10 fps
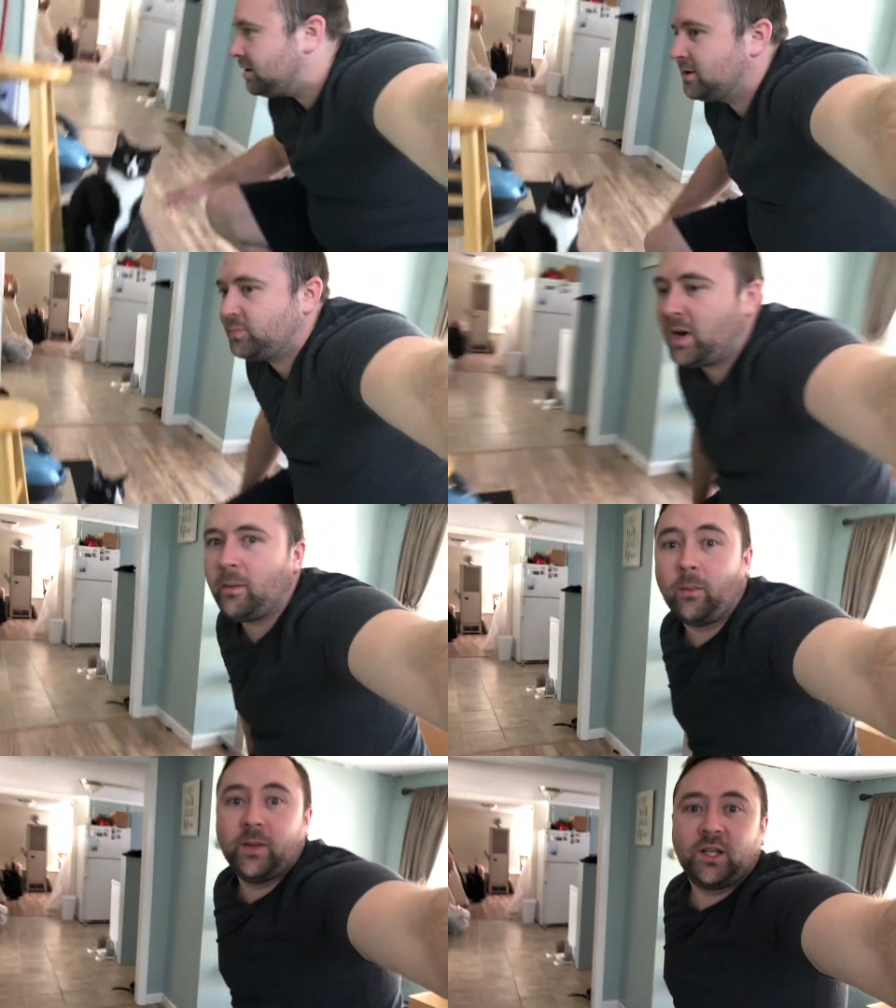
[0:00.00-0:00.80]
Just
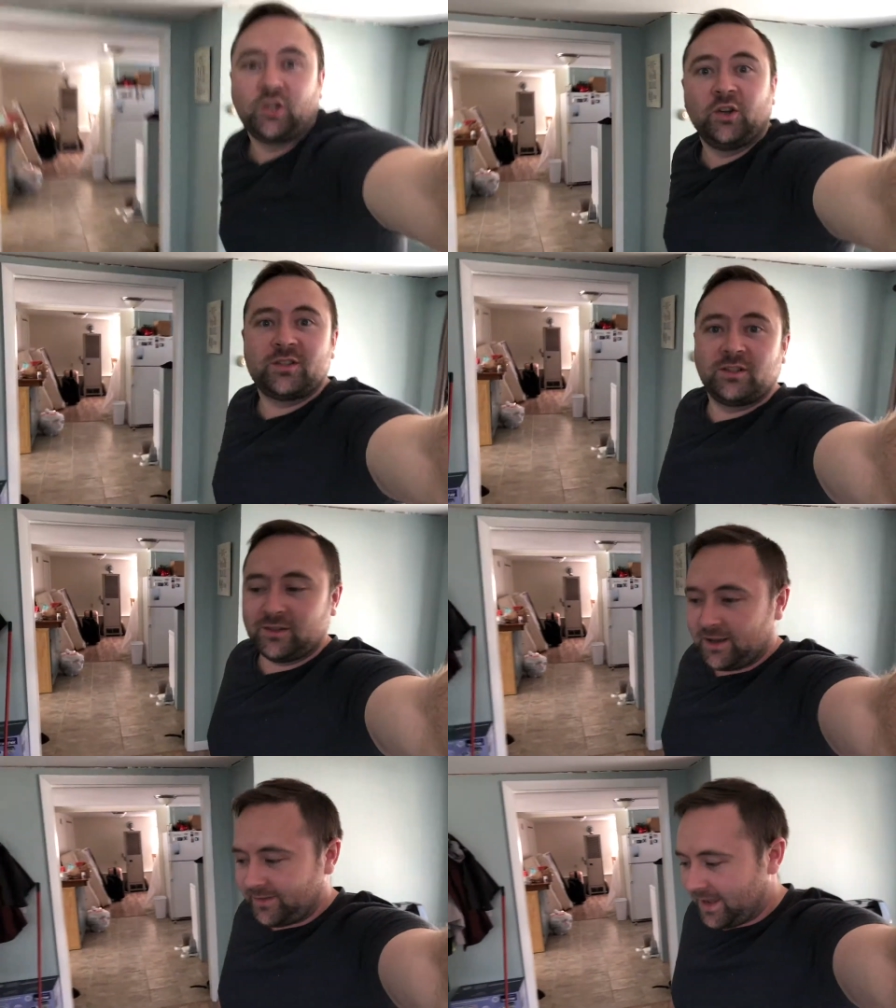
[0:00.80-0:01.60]
probably cruising
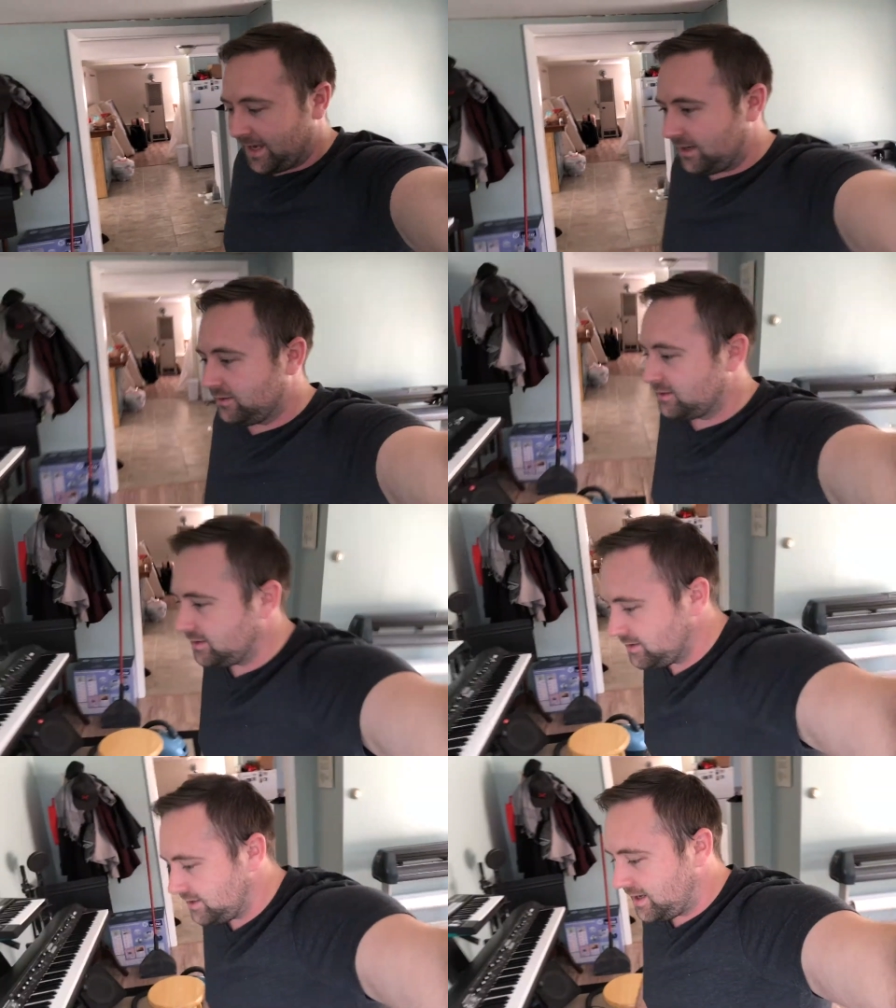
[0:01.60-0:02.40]
around the house,
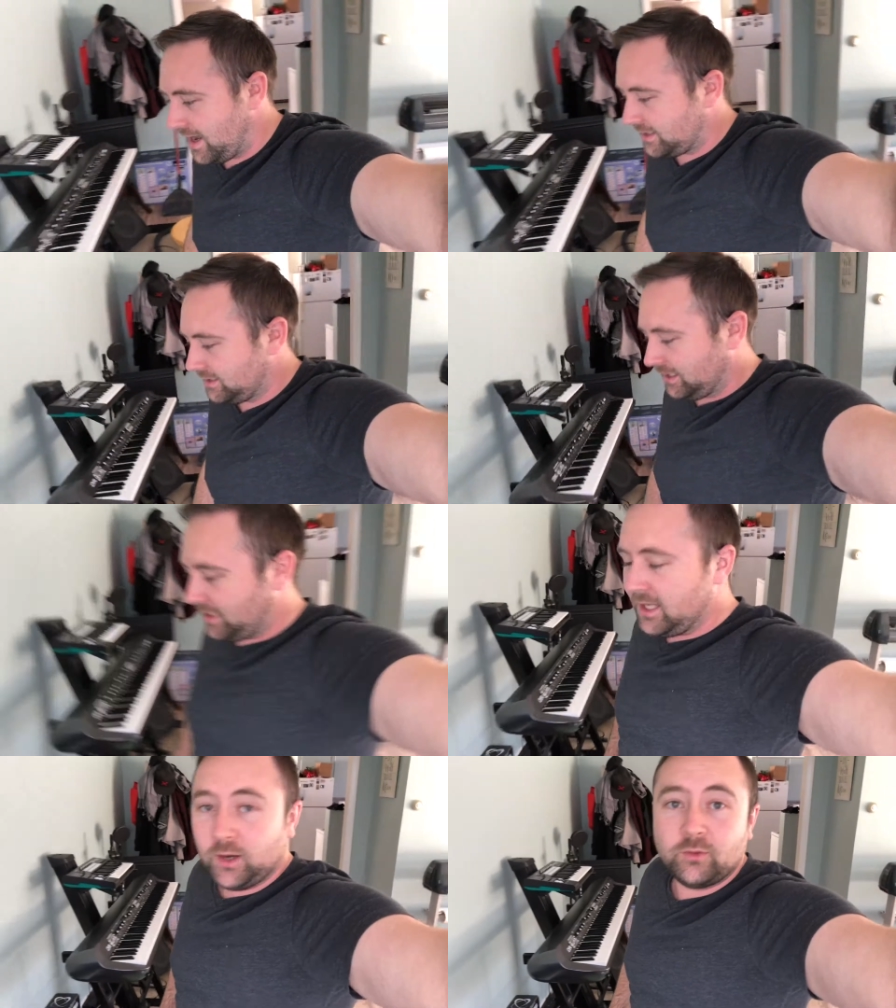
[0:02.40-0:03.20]
acting like
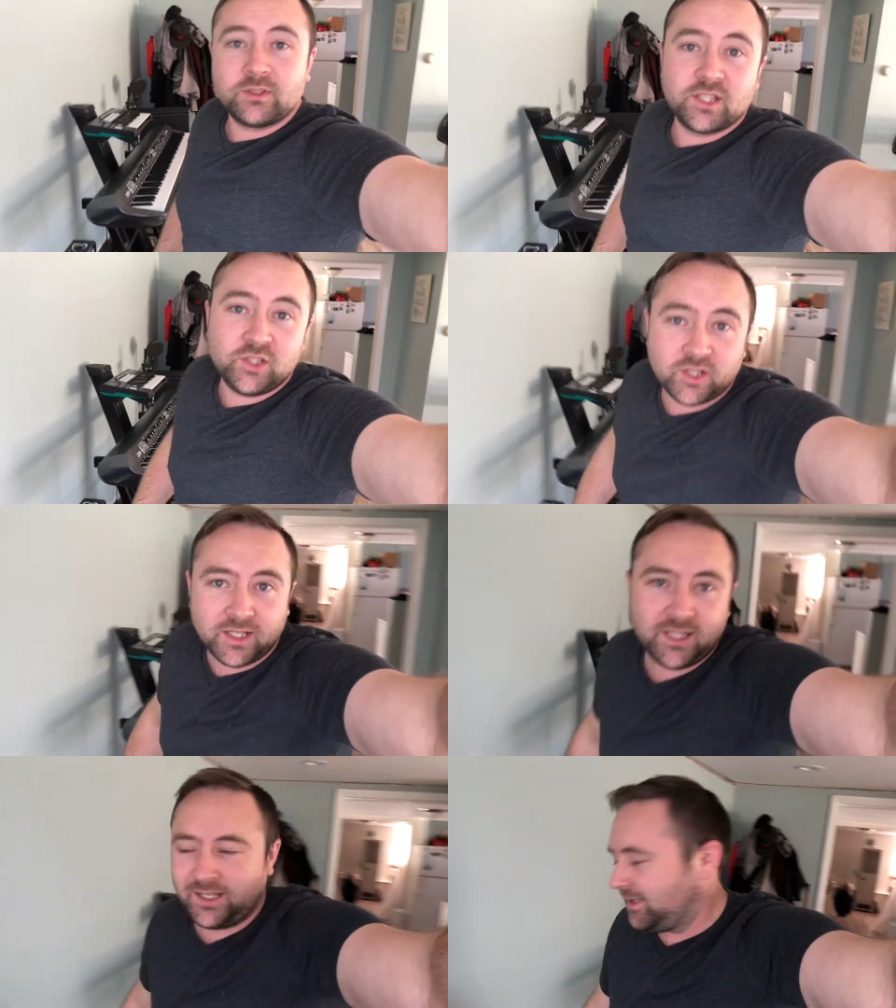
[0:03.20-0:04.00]
he owns the joint.